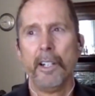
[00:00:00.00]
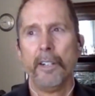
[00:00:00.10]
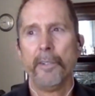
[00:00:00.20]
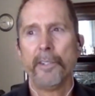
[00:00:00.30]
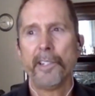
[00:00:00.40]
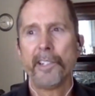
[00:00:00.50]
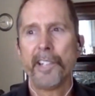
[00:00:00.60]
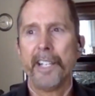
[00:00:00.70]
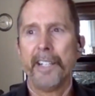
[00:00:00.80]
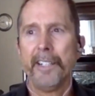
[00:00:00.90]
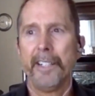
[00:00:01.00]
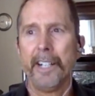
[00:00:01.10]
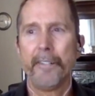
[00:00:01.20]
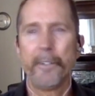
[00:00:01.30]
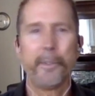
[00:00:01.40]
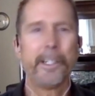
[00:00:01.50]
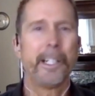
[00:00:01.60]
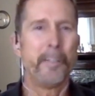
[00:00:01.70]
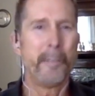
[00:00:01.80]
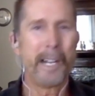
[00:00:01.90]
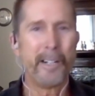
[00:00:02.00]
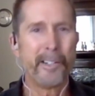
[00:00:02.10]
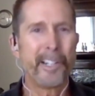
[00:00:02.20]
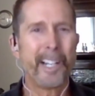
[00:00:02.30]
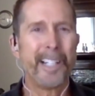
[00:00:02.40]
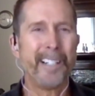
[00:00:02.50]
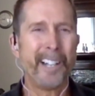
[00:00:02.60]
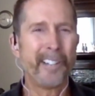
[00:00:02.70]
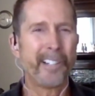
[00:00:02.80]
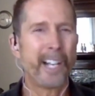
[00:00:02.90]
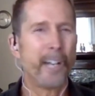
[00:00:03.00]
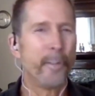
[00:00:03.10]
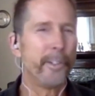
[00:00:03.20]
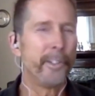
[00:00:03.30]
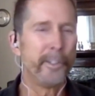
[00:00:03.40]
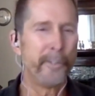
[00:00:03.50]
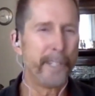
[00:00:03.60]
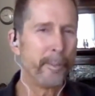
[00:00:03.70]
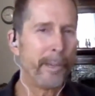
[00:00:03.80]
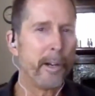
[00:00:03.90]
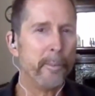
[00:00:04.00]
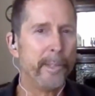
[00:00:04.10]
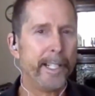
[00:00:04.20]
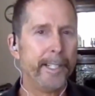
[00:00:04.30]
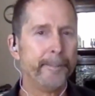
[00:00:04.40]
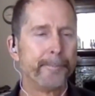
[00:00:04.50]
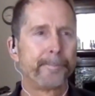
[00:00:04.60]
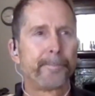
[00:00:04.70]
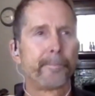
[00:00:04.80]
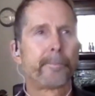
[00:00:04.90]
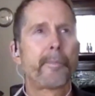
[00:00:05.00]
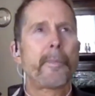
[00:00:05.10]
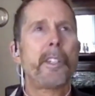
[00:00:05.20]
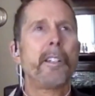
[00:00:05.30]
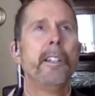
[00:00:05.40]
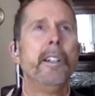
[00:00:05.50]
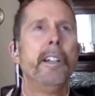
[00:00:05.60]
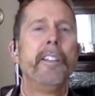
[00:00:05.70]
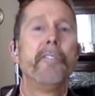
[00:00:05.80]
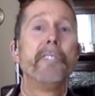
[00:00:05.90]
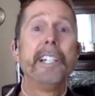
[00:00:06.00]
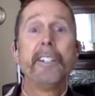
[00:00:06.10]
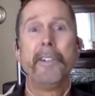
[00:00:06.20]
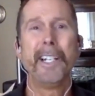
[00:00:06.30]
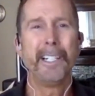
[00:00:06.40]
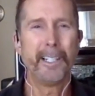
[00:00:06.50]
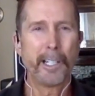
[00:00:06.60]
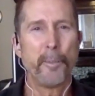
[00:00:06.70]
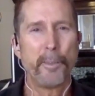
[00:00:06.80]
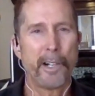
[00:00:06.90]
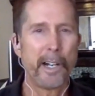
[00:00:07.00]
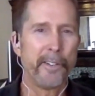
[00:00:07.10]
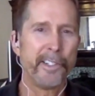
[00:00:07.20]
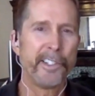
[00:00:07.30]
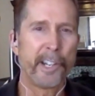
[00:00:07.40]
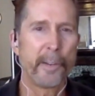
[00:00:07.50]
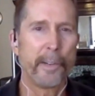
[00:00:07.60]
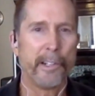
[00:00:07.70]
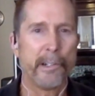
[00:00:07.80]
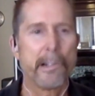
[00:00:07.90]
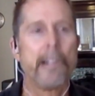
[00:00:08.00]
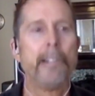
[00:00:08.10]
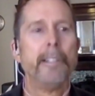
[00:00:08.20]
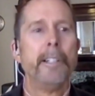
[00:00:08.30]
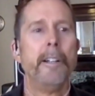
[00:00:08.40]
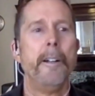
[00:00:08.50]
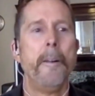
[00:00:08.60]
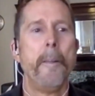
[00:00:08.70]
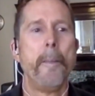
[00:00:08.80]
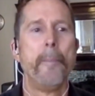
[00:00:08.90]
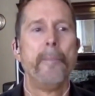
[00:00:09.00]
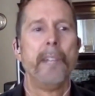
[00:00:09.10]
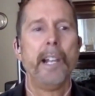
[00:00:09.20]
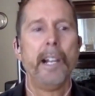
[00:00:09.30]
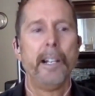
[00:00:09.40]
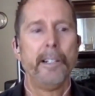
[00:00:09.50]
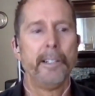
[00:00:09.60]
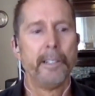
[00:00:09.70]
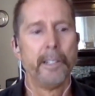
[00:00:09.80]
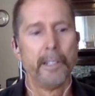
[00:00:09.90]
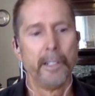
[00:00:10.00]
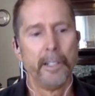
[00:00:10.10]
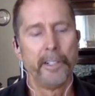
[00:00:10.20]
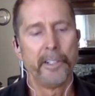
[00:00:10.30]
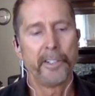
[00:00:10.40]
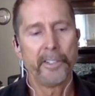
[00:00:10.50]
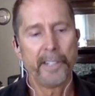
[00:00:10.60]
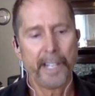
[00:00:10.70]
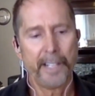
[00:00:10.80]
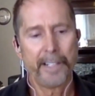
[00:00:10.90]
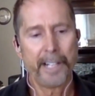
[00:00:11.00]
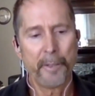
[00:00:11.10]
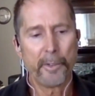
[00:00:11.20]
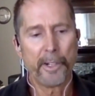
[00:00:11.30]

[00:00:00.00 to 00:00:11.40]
was to send everyone on a mountainside and ask God, what do you feel about me? And then reconvene in a couple hours and share what you heard. And during that time where